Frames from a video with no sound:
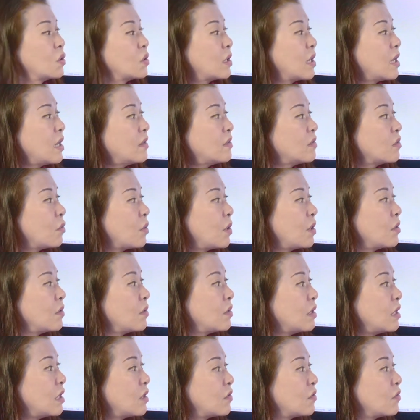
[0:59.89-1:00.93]
Okay, so what you
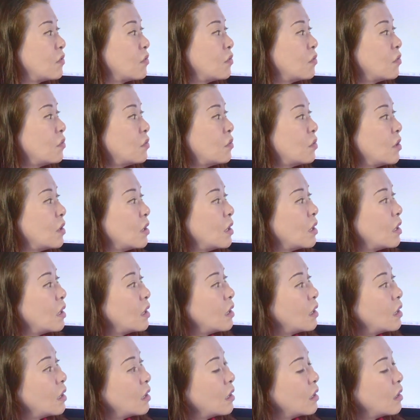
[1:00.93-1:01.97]
need to do,
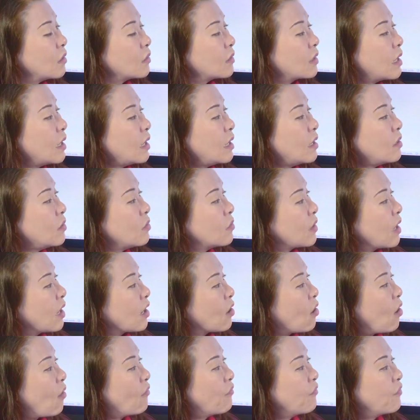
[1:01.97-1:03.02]
okay, you can
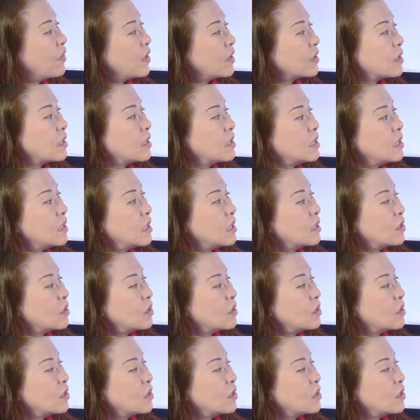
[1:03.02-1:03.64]
convert the year